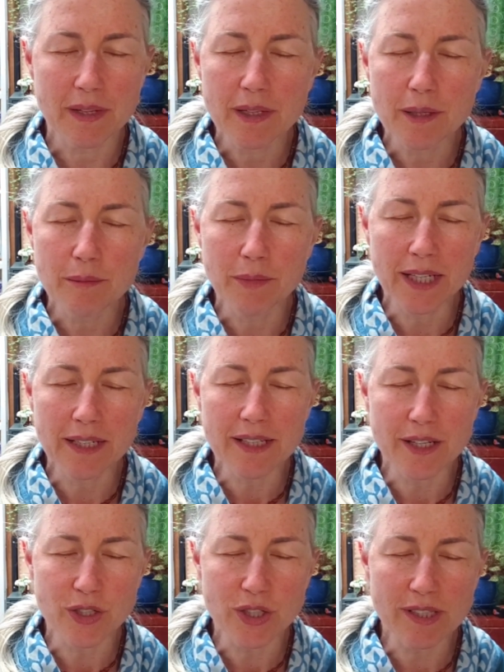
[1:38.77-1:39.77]
My
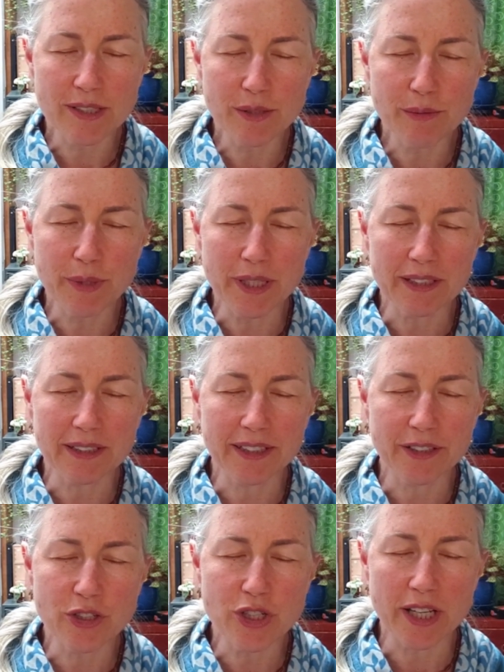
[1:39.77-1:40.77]
intention is to be a
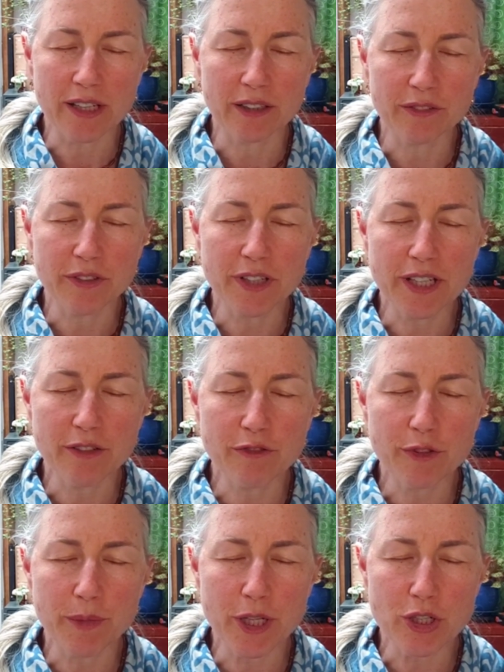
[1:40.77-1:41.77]
clear channel for the
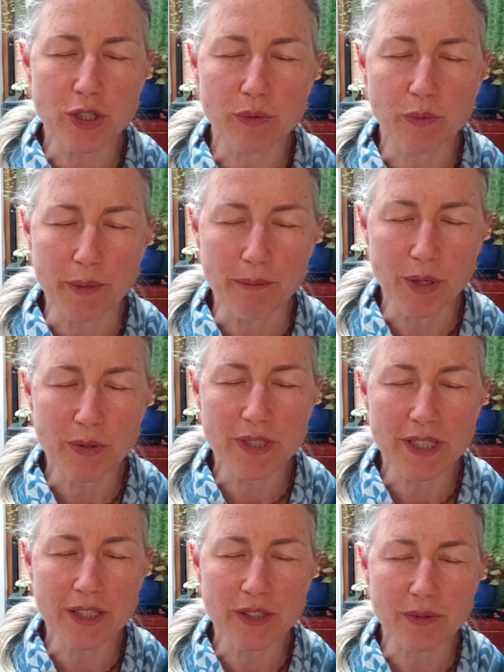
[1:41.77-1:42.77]
information we most
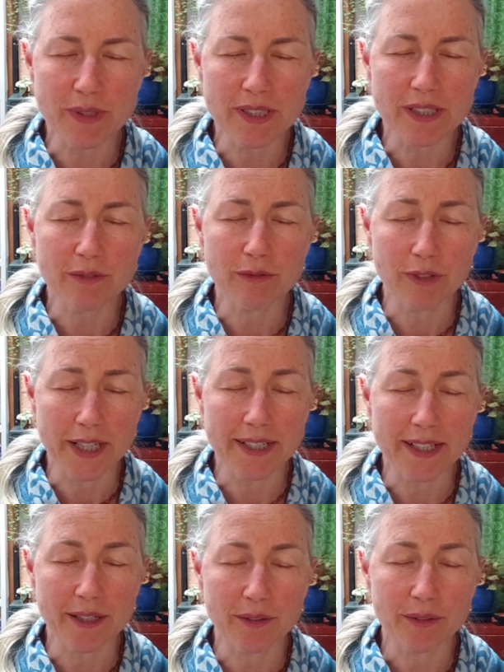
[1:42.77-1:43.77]
need to receive right
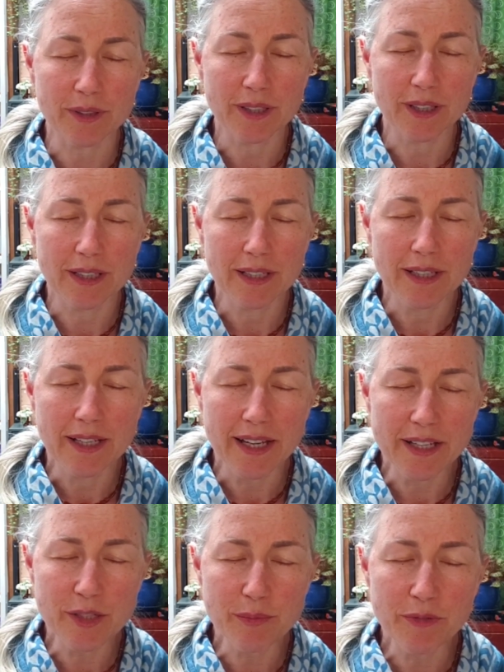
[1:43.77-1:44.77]
now,
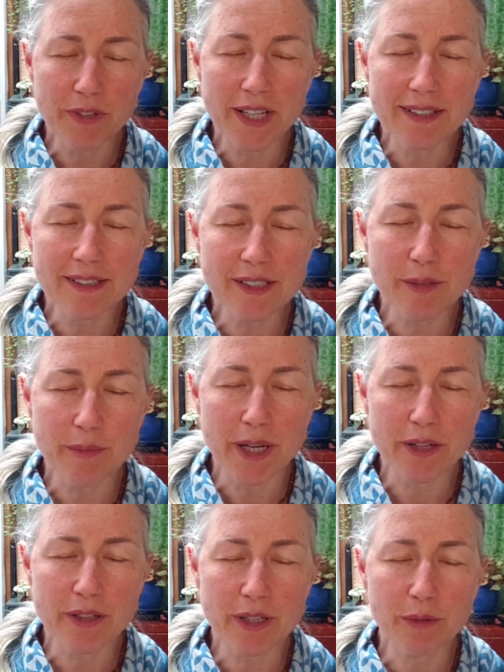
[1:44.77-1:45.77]
and to provide this in a
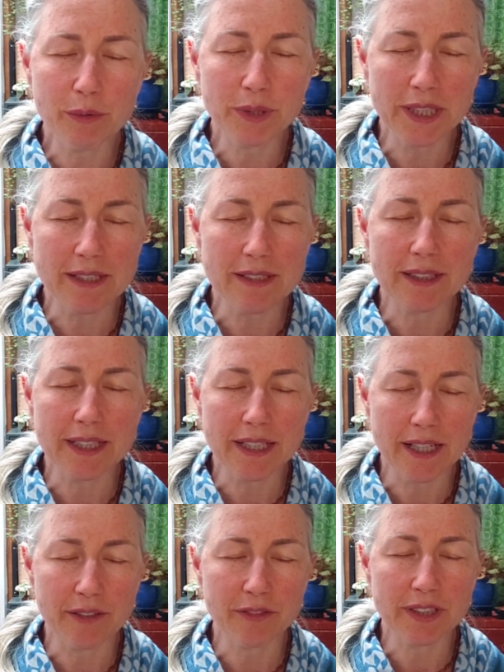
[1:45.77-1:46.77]
manner that we will easily and
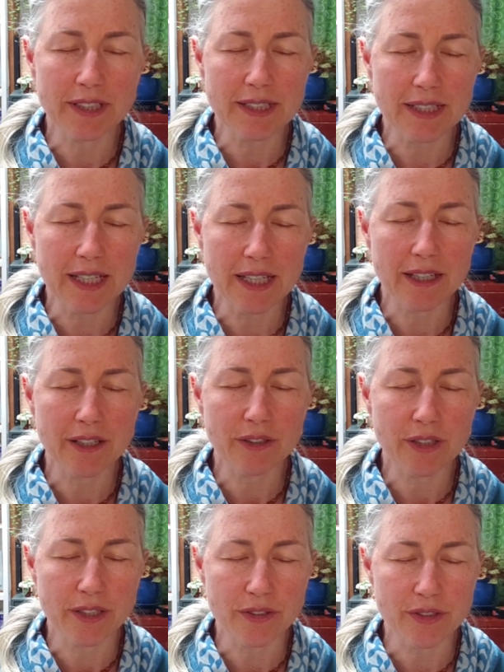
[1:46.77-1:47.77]
effortlessly hear,
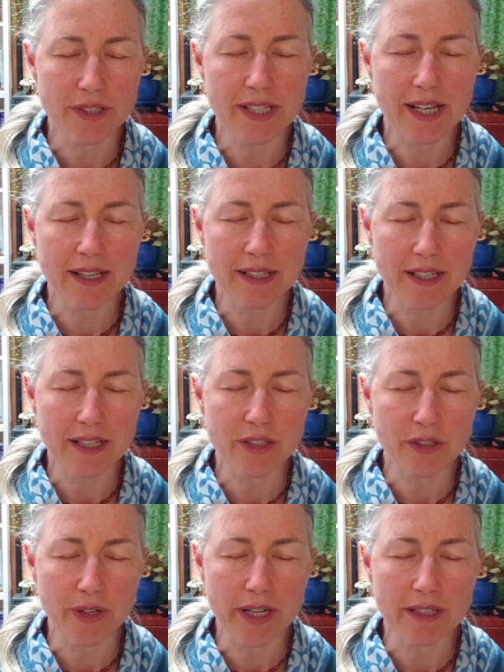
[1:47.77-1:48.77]
understand, and
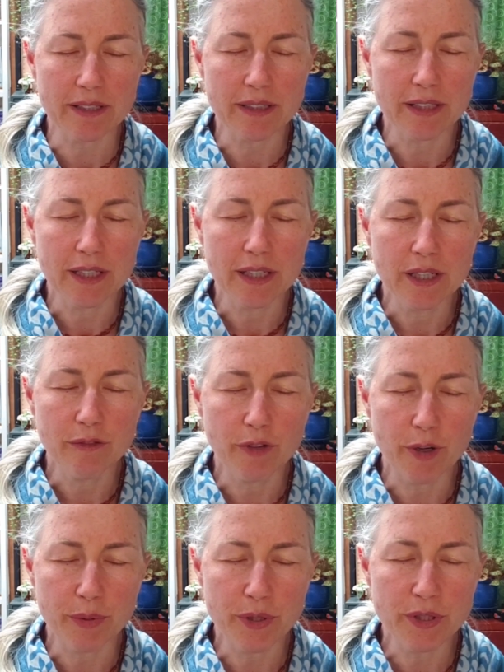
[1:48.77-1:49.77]
integrate for our
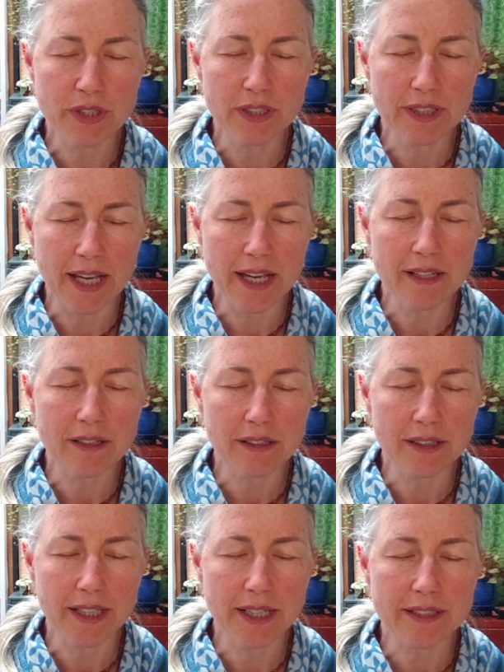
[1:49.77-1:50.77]
personal and our
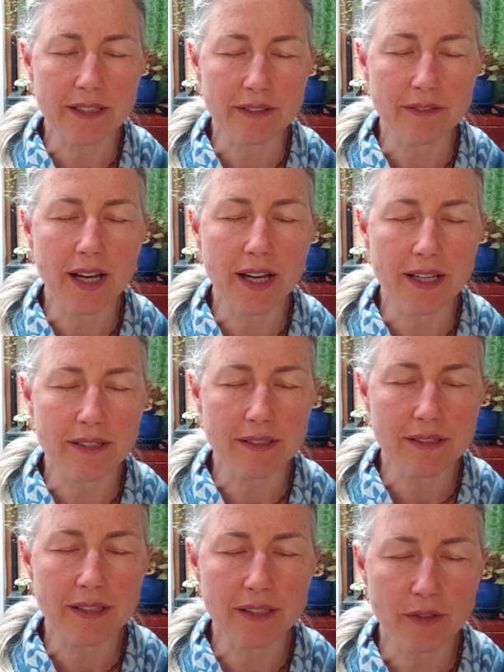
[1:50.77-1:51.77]
collective
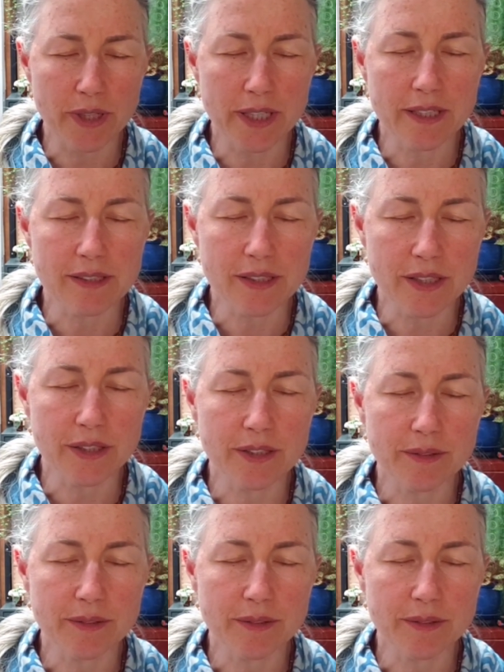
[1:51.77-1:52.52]
highest and greatest good.